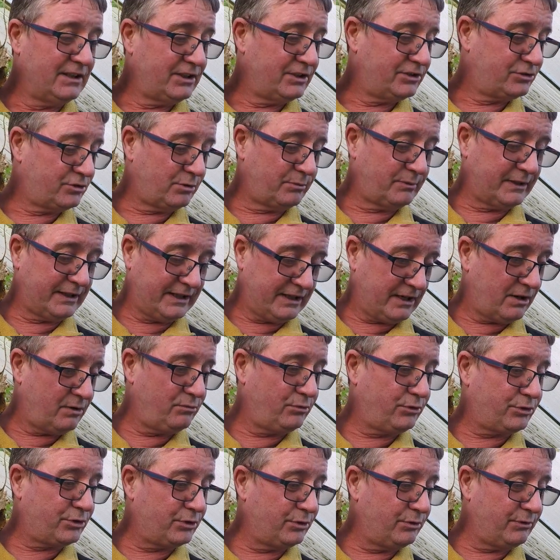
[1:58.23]
so I'm going to go
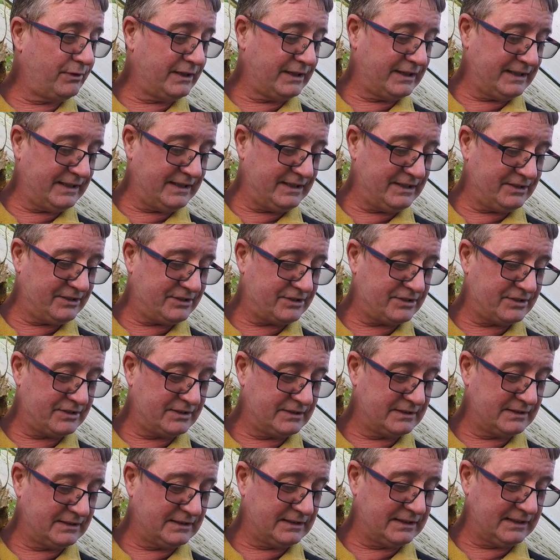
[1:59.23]
through these,
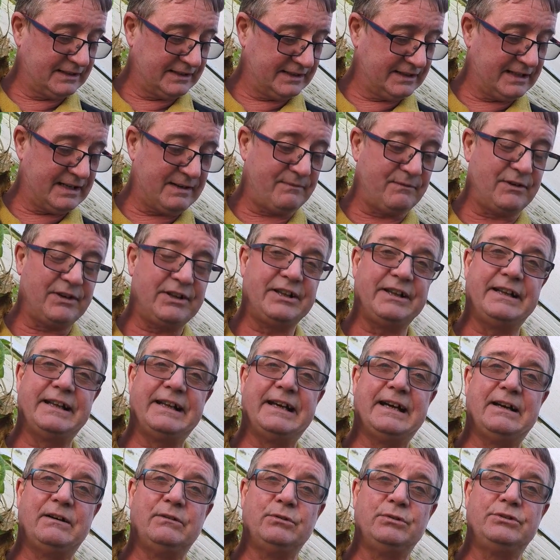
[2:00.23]
clear everything
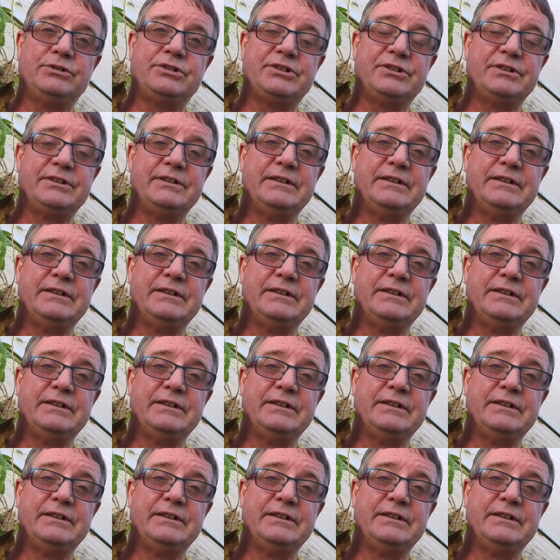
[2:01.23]
out,